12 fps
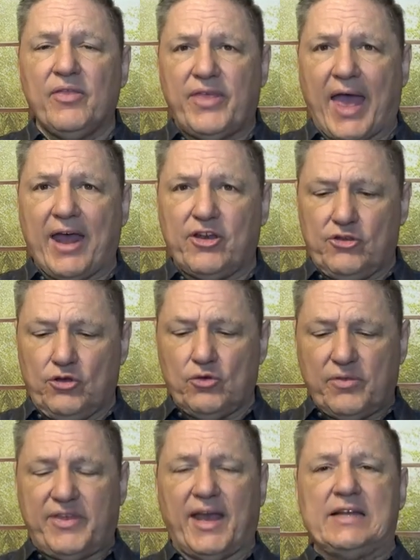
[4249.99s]
that
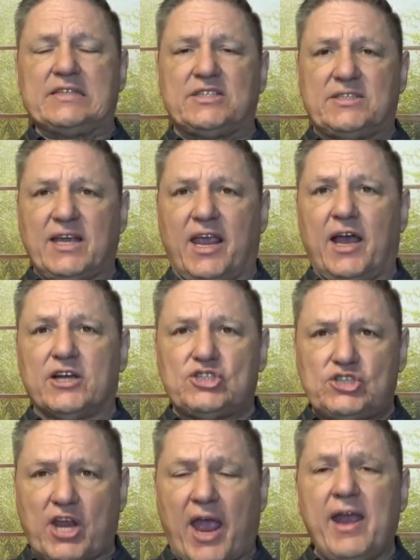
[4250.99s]
you then see a
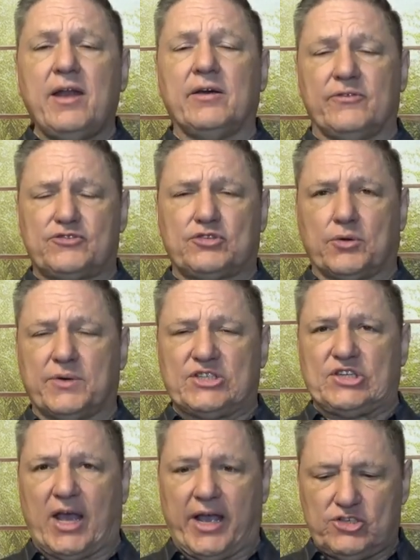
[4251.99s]
chain of
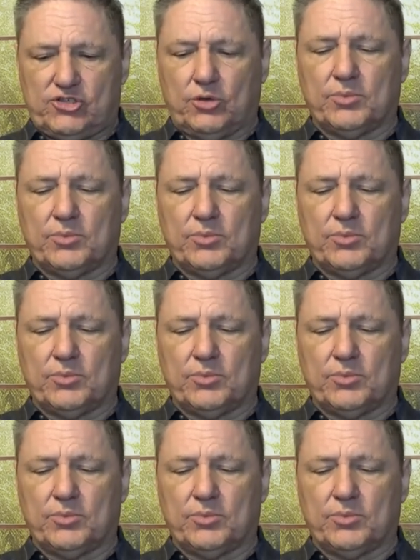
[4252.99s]
suicides.